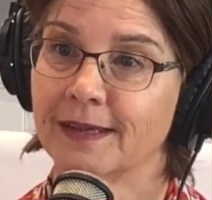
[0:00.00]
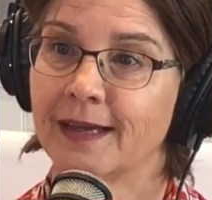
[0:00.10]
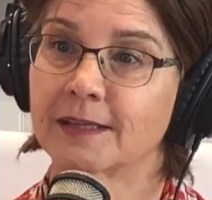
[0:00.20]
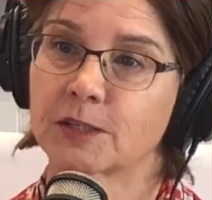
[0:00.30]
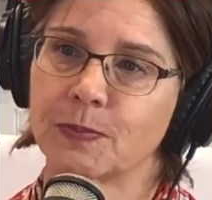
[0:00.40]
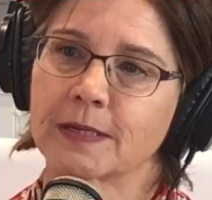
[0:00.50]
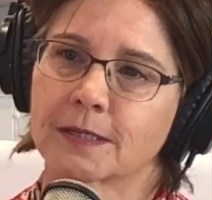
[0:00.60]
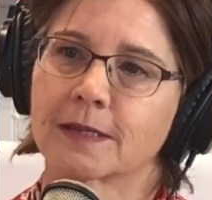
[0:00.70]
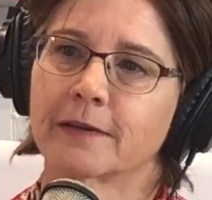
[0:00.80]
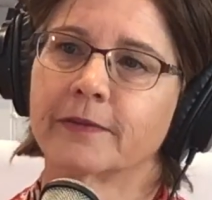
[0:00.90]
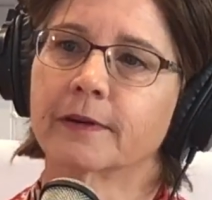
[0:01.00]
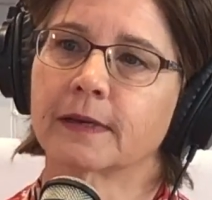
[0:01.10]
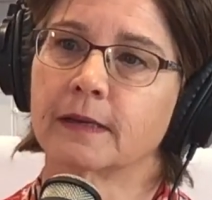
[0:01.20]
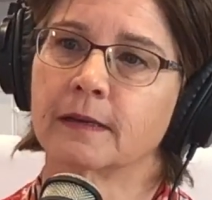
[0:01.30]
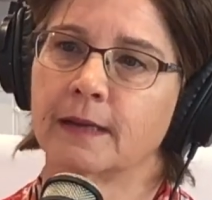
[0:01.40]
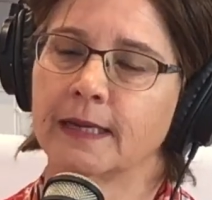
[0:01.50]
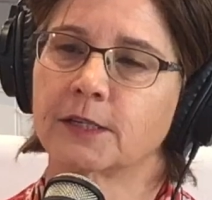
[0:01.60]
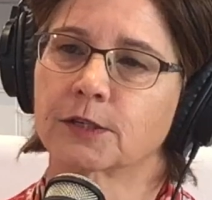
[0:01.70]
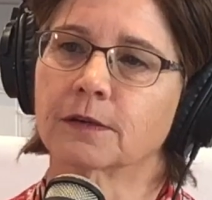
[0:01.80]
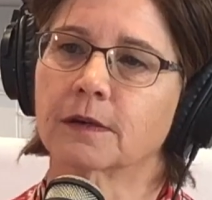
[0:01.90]
And it speaks to that very
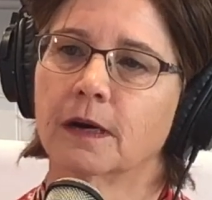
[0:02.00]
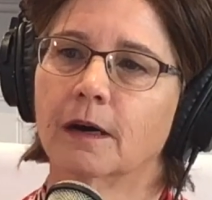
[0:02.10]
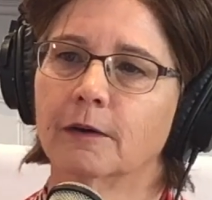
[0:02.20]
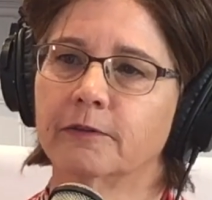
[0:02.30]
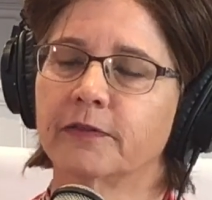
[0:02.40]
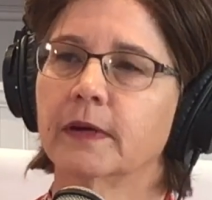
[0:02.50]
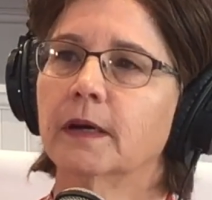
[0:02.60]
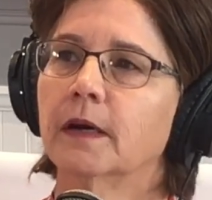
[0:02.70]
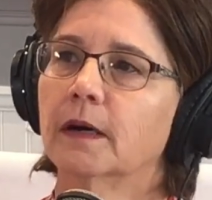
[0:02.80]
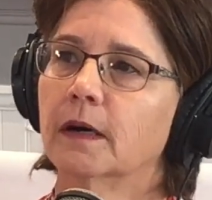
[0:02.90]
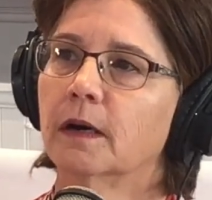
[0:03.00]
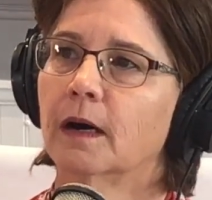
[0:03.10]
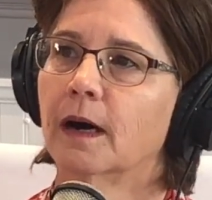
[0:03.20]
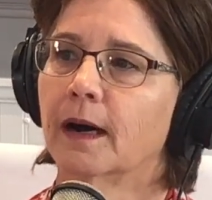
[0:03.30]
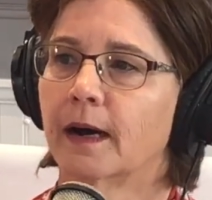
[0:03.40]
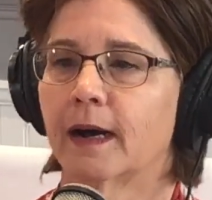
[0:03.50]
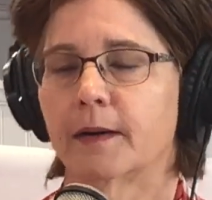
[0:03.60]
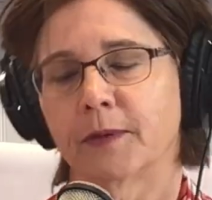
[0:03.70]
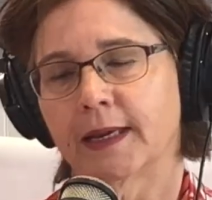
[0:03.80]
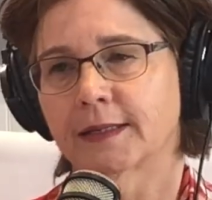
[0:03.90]
nature of
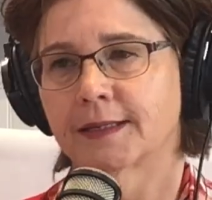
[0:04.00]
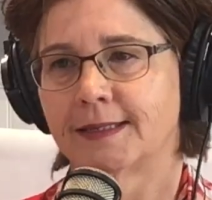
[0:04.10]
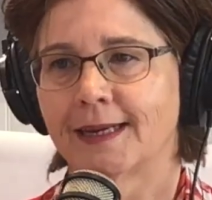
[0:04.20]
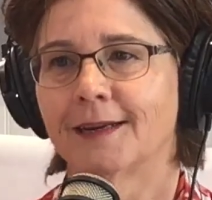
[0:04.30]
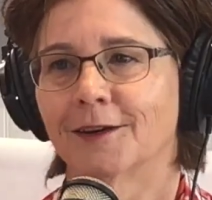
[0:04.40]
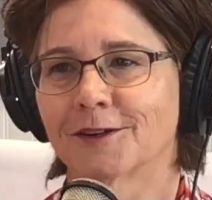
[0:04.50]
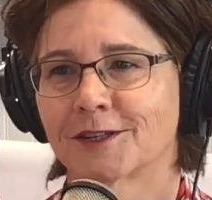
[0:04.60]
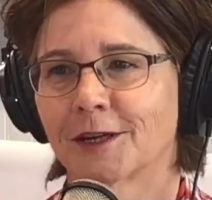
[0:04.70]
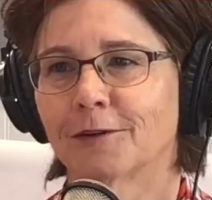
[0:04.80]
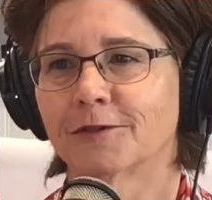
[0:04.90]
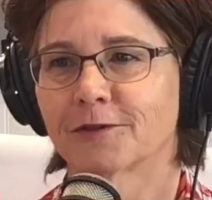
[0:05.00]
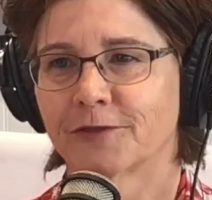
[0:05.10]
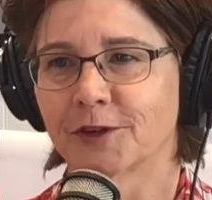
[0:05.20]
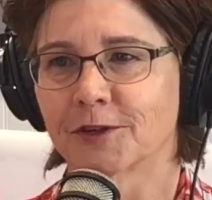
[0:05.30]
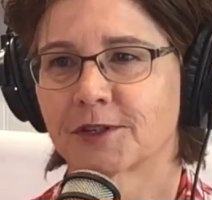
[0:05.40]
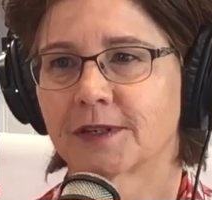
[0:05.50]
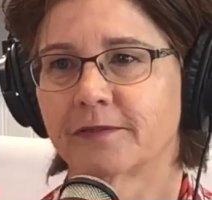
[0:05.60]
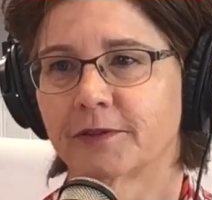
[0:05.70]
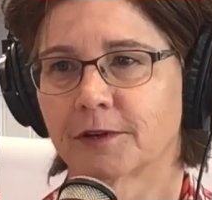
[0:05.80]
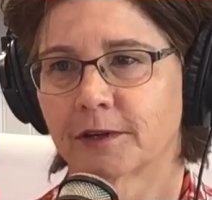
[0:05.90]
we get to date ourselves first and
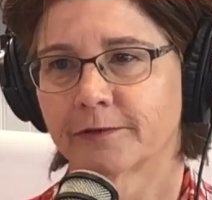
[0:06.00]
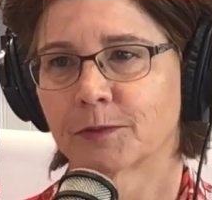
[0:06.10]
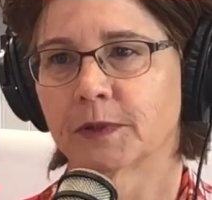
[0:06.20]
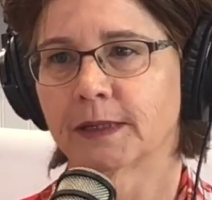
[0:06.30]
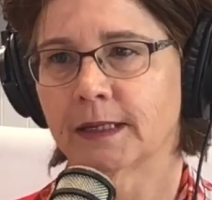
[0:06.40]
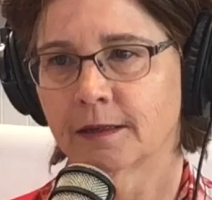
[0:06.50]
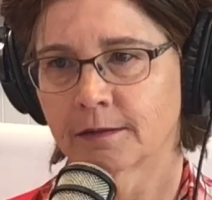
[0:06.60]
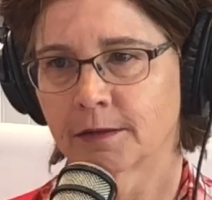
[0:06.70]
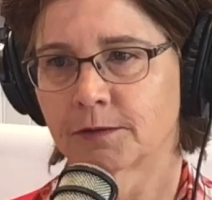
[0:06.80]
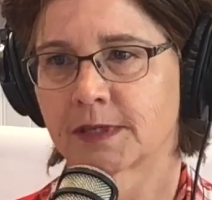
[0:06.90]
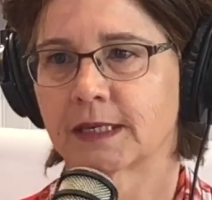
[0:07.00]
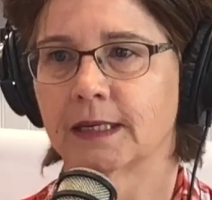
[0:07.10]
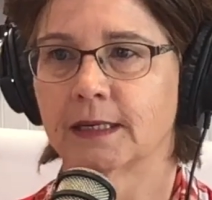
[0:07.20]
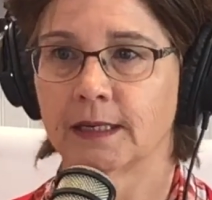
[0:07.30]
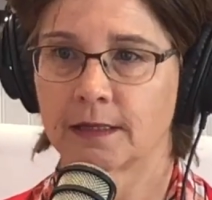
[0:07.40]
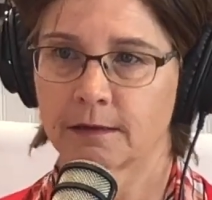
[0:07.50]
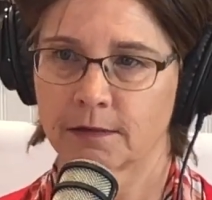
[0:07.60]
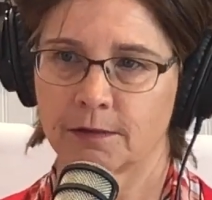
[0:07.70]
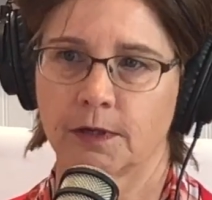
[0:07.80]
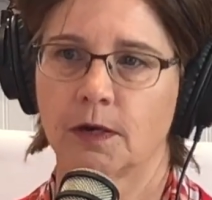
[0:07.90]
feel comfortable in our own skin, in our
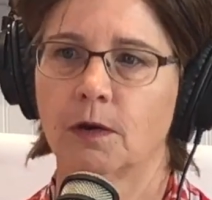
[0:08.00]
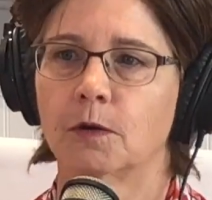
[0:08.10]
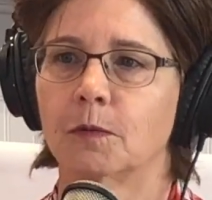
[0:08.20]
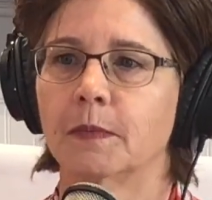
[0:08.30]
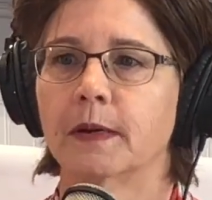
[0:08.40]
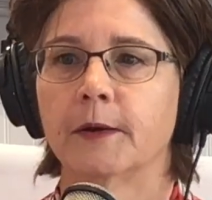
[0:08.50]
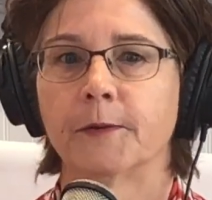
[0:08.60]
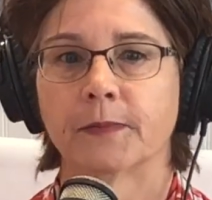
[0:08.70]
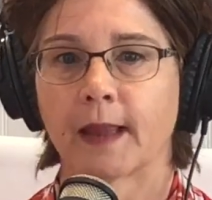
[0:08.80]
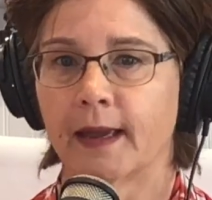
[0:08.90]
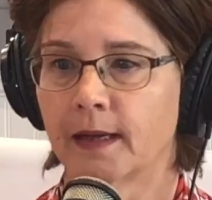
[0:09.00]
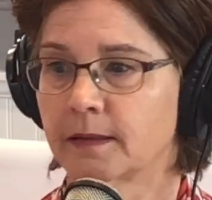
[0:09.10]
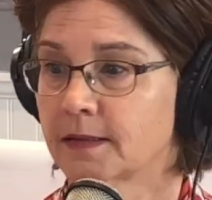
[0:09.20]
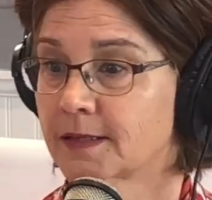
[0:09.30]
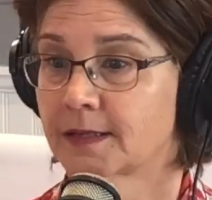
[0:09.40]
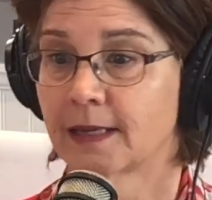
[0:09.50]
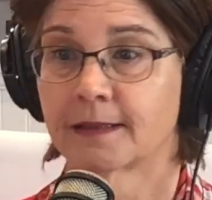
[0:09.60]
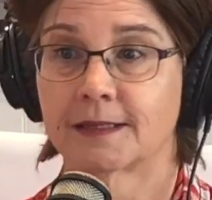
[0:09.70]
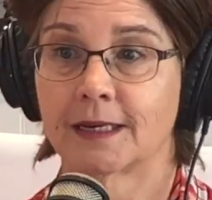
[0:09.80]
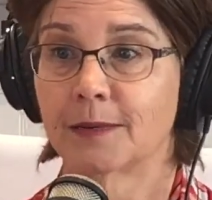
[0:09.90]
own home, and set
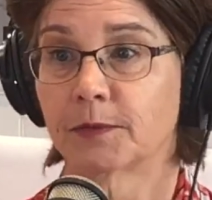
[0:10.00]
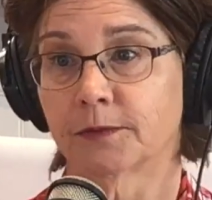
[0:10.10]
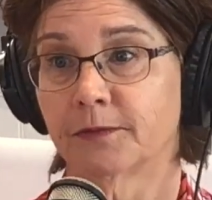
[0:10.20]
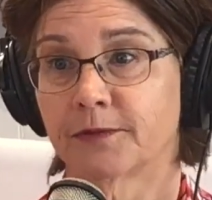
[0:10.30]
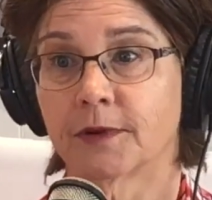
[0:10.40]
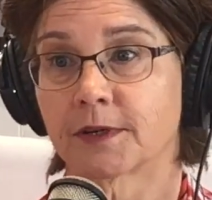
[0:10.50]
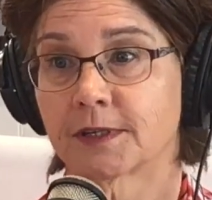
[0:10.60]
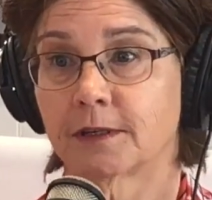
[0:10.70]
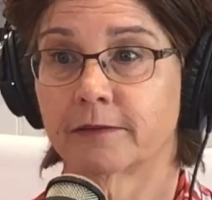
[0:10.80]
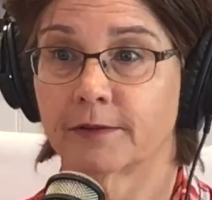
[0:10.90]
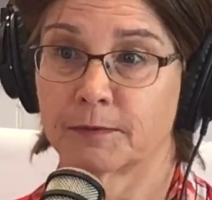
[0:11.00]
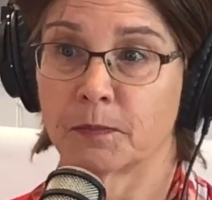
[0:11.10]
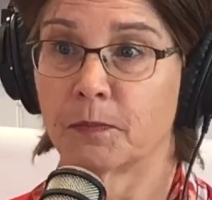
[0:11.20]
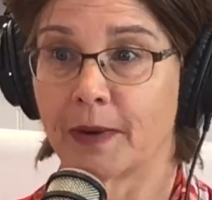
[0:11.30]
the table for ourselves or buy